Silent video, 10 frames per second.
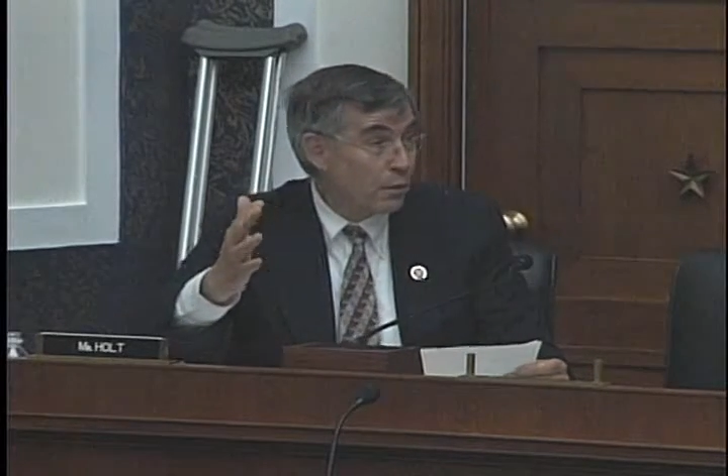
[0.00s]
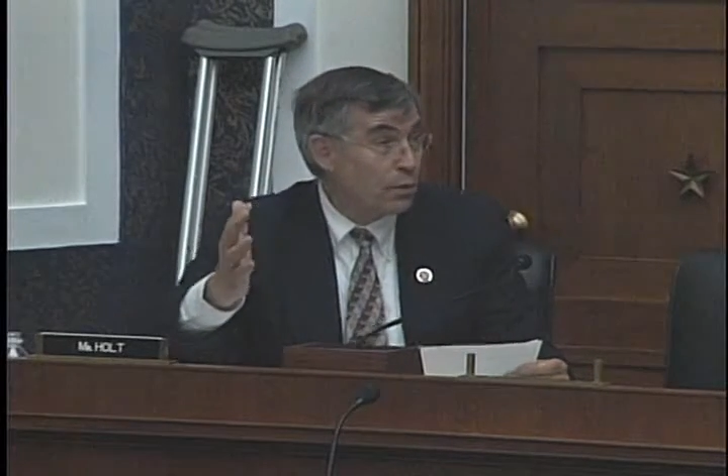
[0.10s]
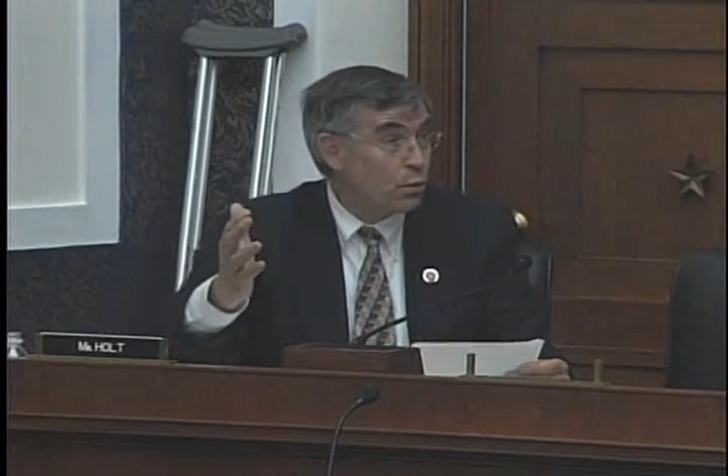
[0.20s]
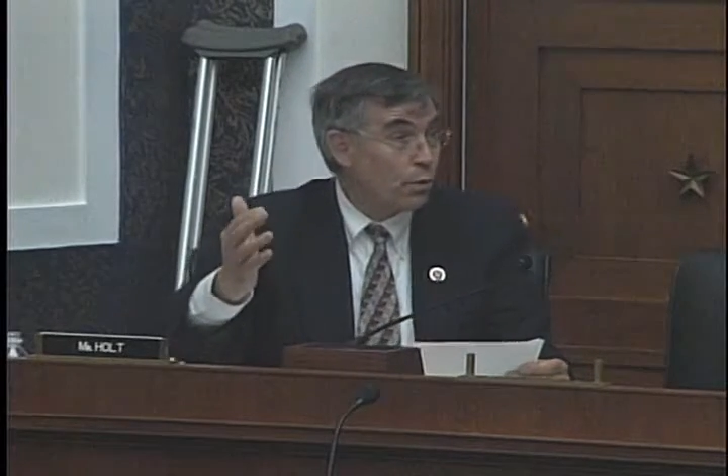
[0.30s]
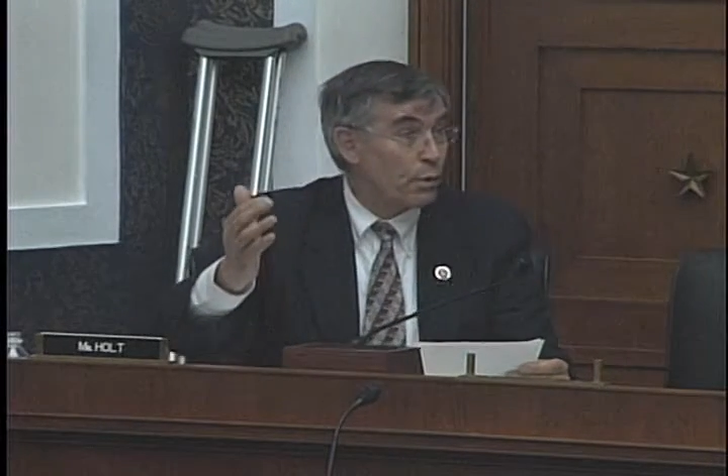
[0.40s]

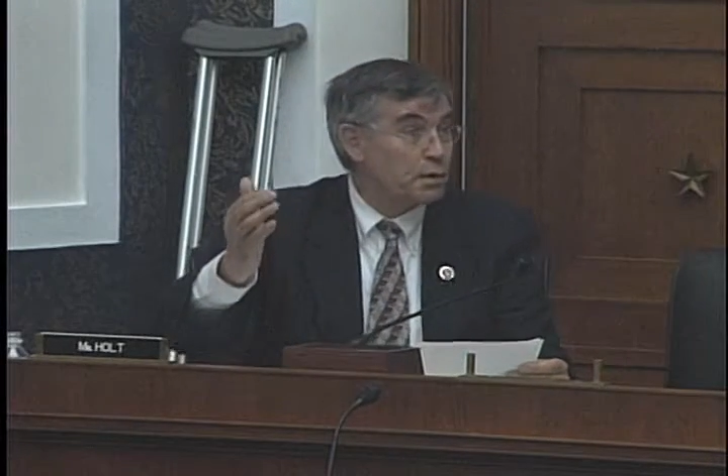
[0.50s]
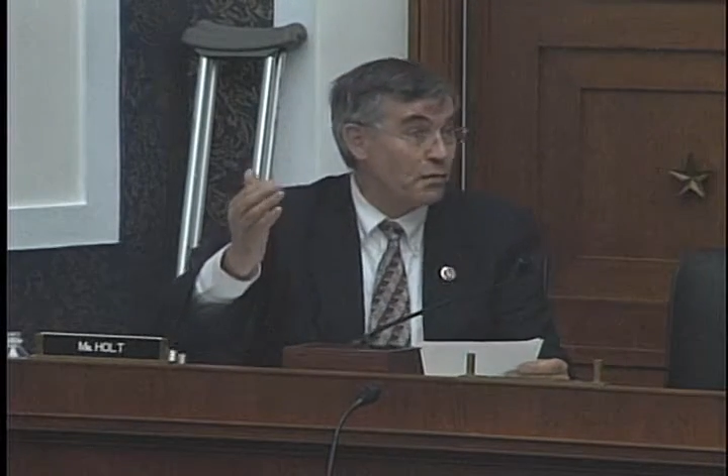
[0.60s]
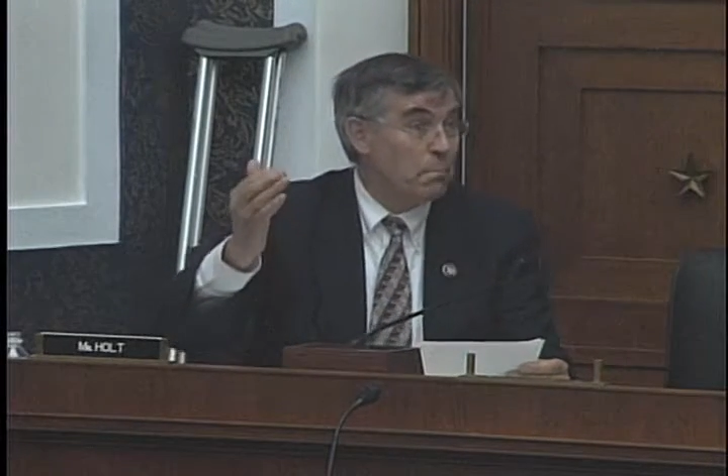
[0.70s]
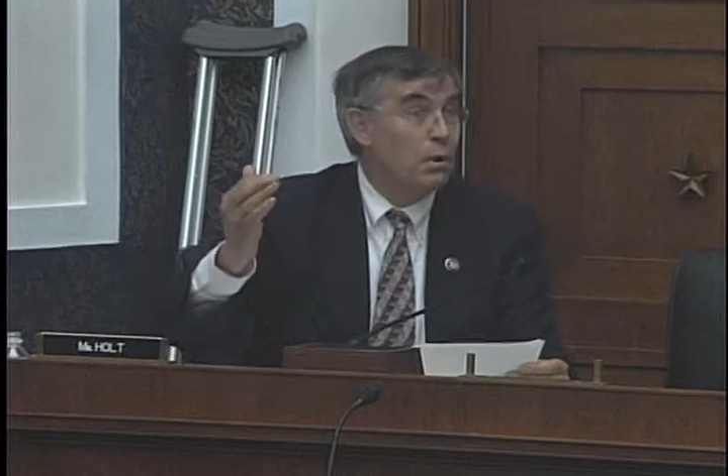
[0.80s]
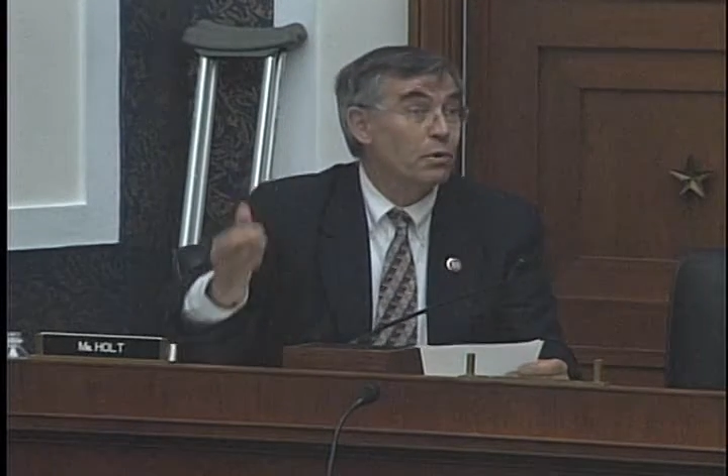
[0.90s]

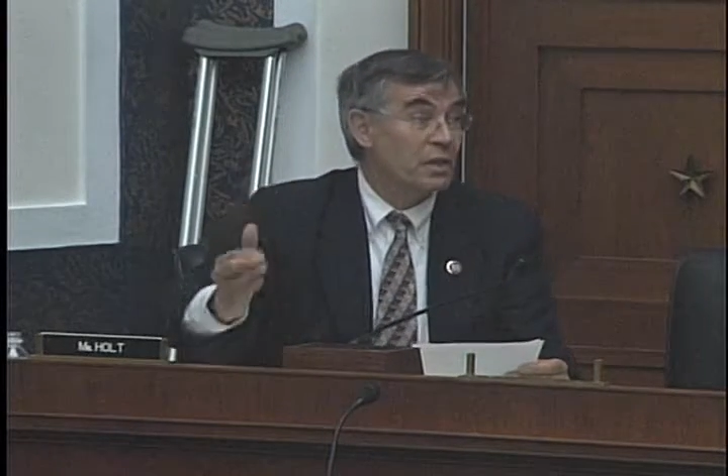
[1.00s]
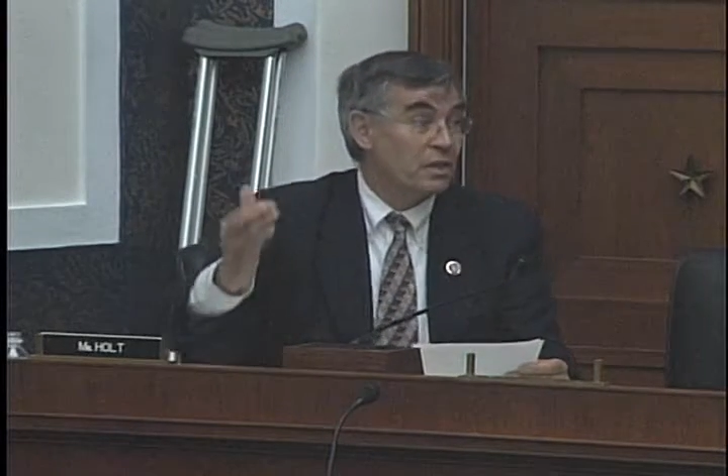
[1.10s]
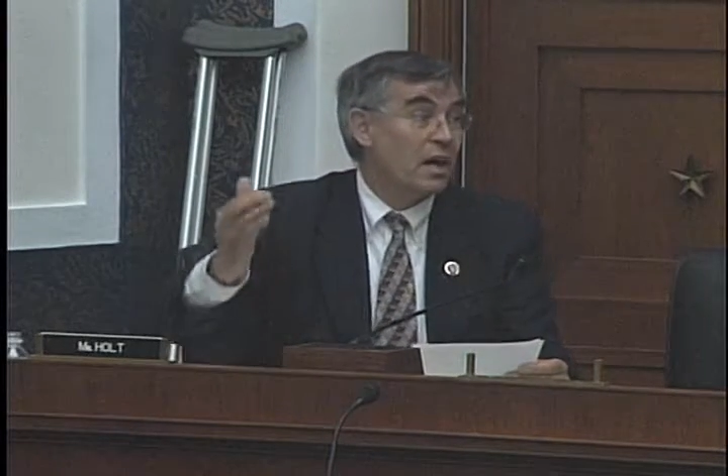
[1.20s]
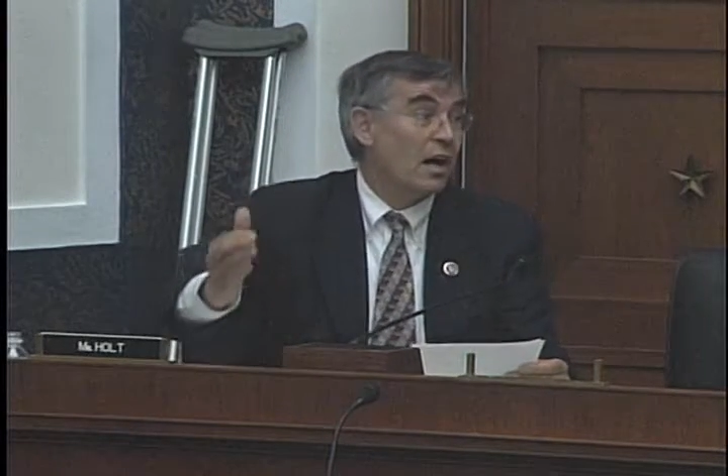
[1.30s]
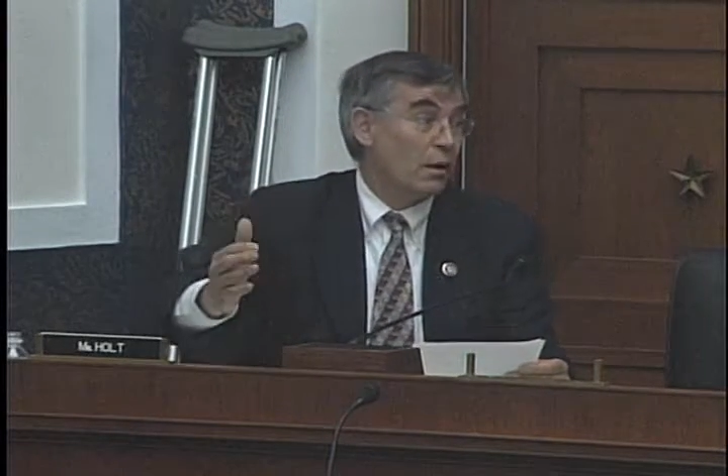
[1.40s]

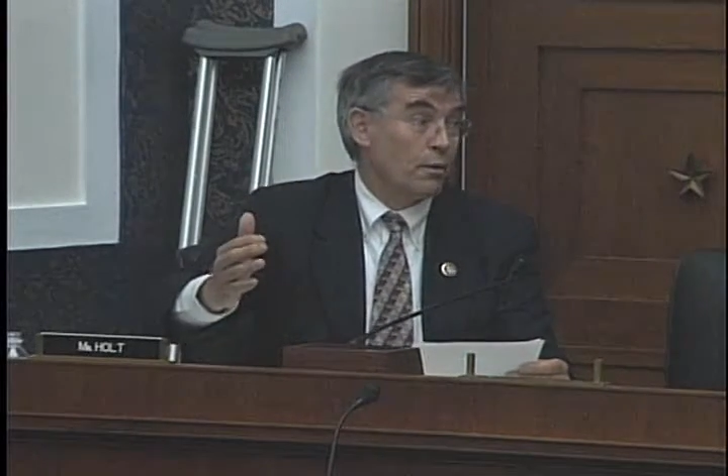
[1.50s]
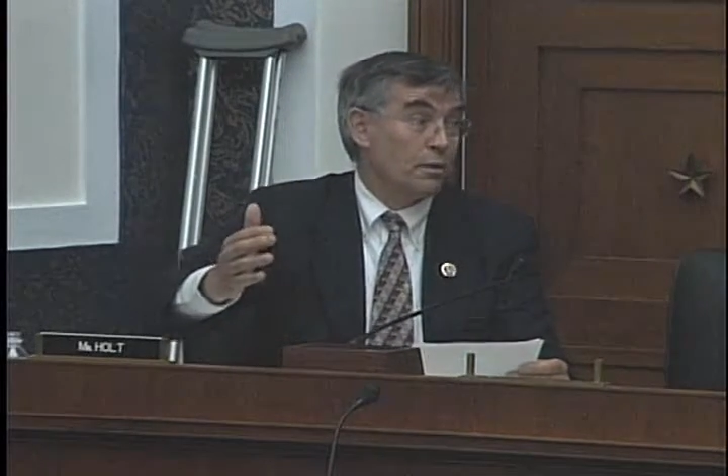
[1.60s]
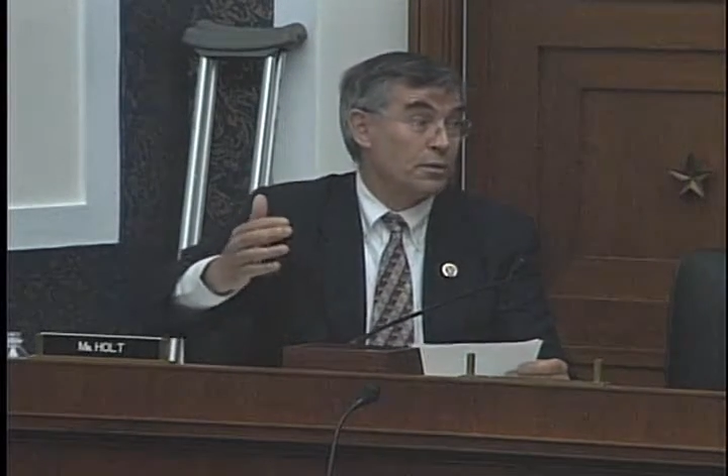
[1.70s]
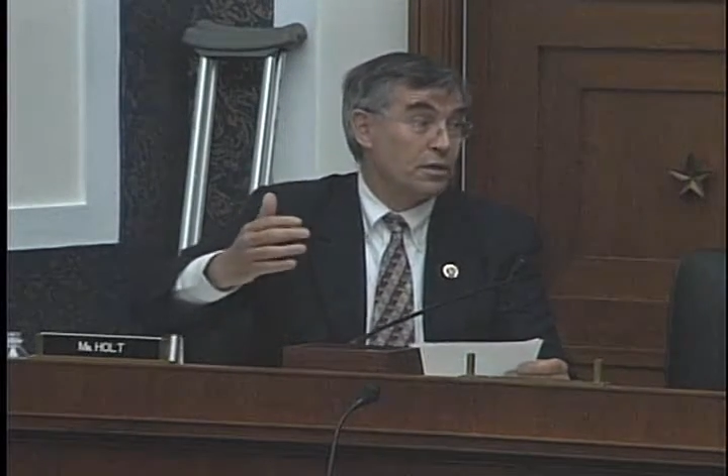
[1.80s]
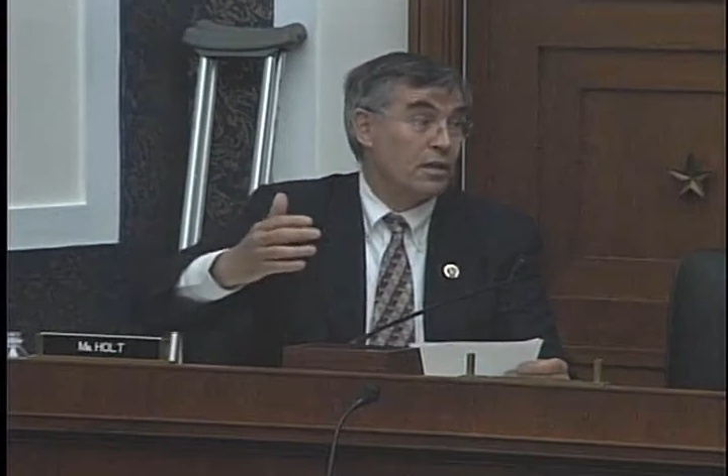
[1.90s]

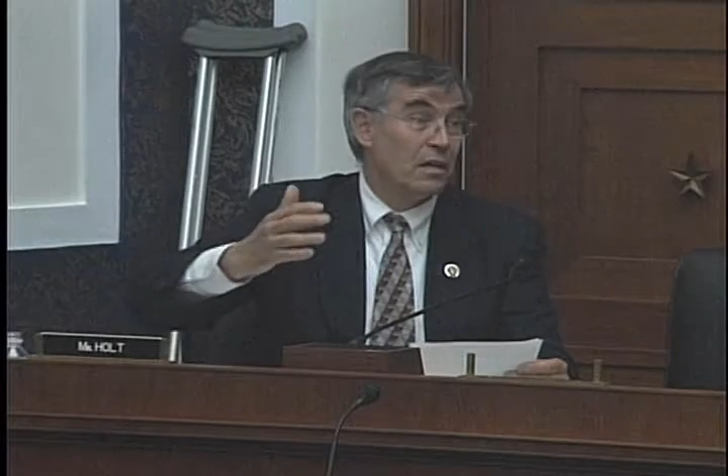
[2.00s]
$750,000